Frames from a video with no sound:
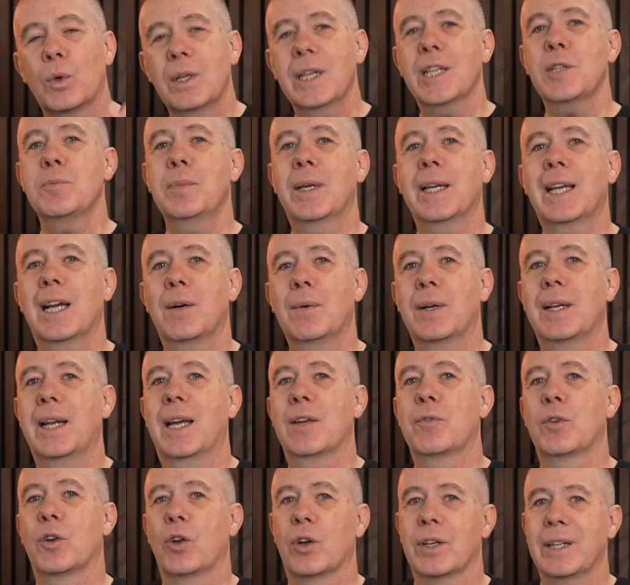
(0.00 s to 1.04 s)
Well, let's make our
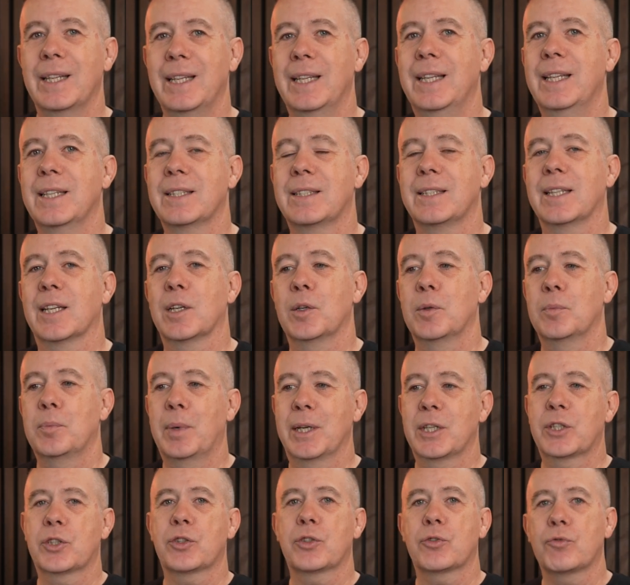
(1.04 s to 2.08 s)
life a lot easier
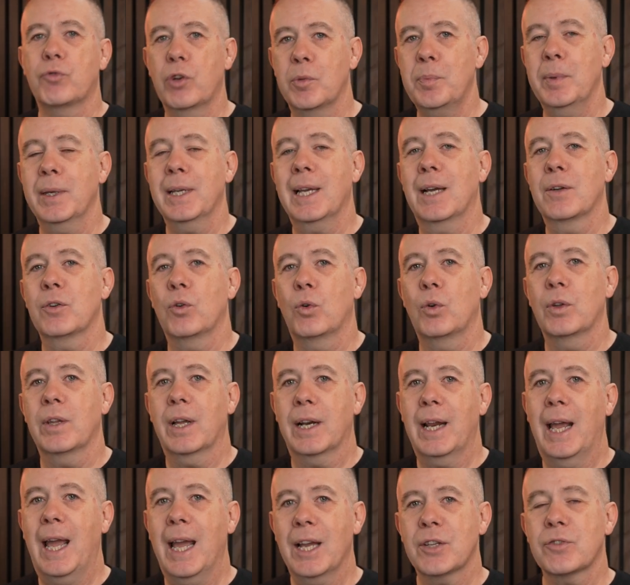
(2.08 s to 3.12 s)
by stripping out all
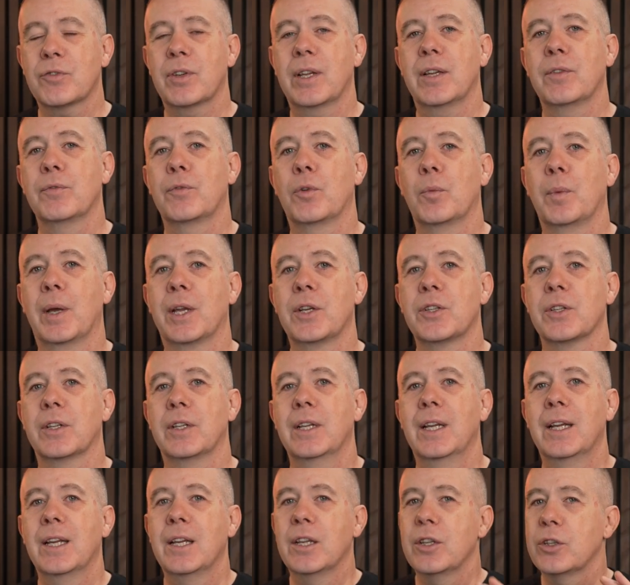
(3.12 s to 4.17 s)
that extra information,
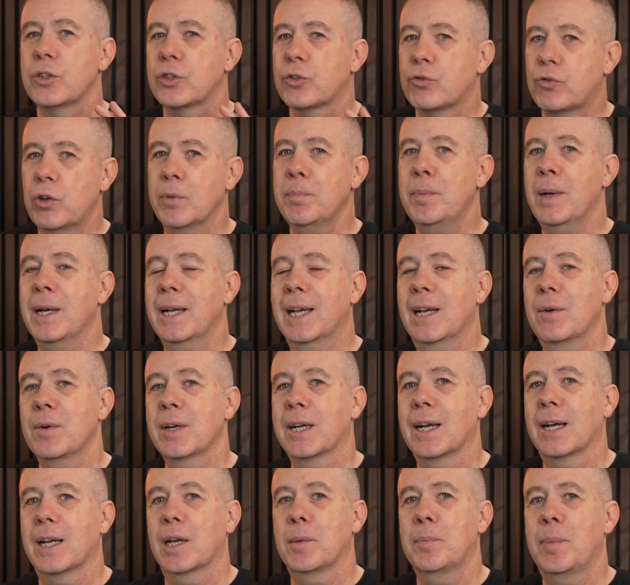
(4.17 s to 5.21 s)
strip back our
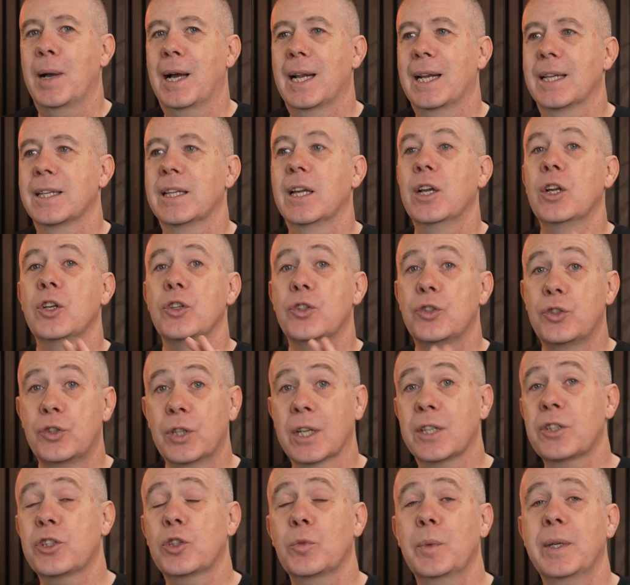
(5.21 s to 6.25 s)
color palette
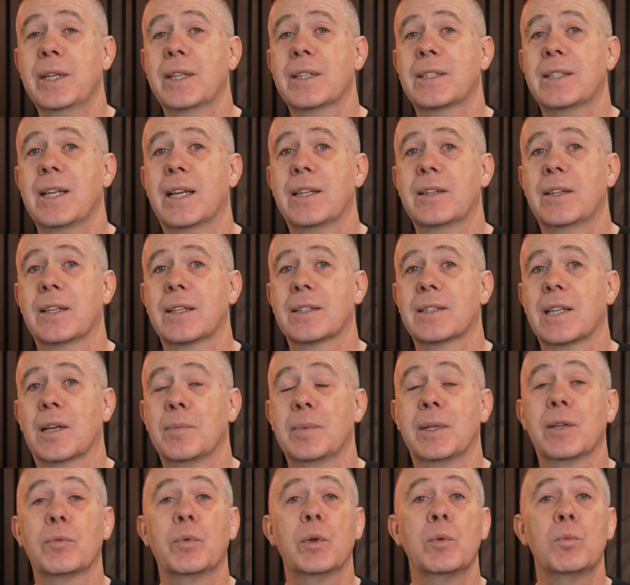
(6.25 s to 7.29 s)
just so we can set things
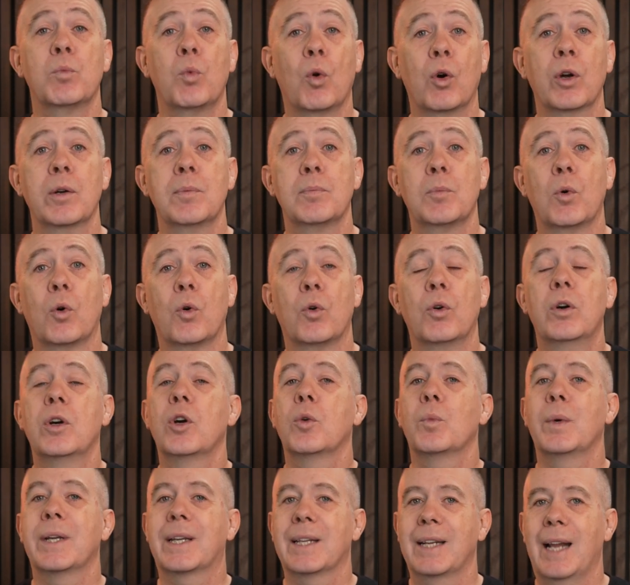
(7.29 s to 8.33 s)
up, and if we want more,
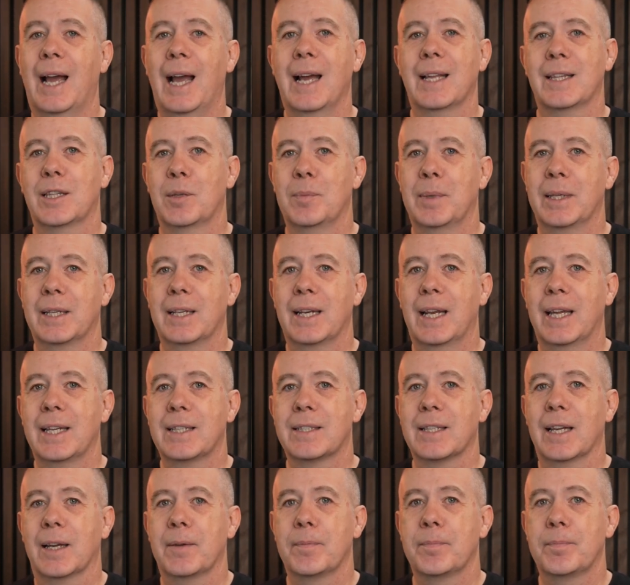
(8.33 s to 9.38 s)
we can add them in
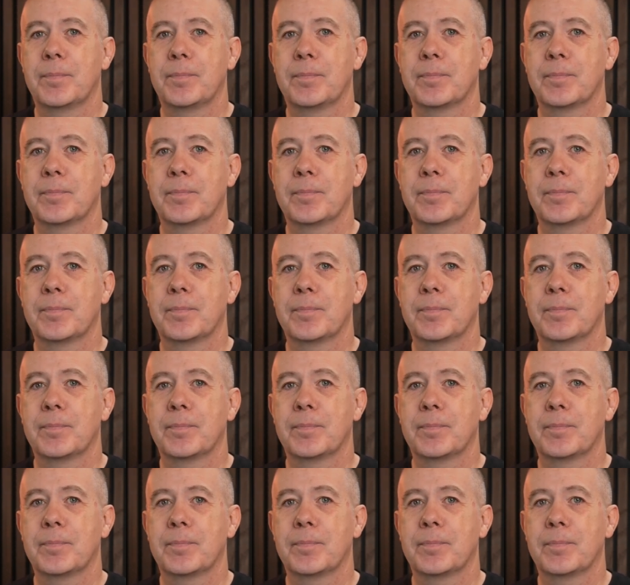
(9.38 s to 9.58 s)
later.